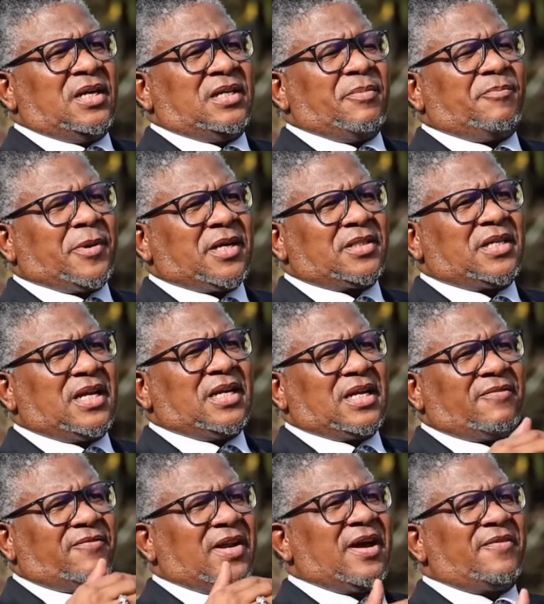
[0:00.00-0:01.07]
The president
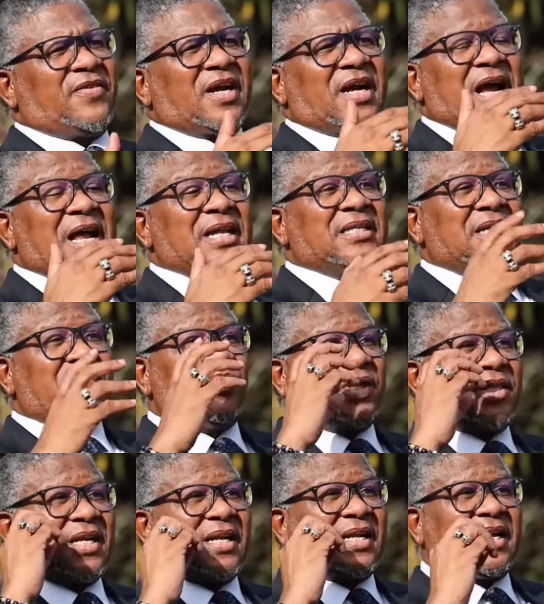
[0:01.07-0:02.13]
have left the country
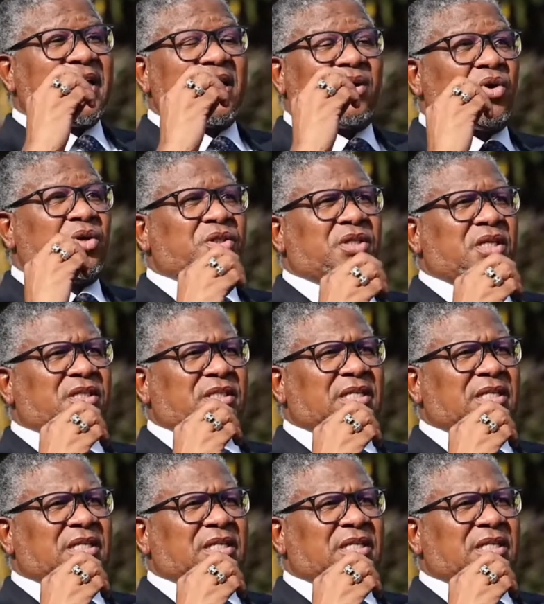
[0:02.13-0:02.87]
with a clear conscience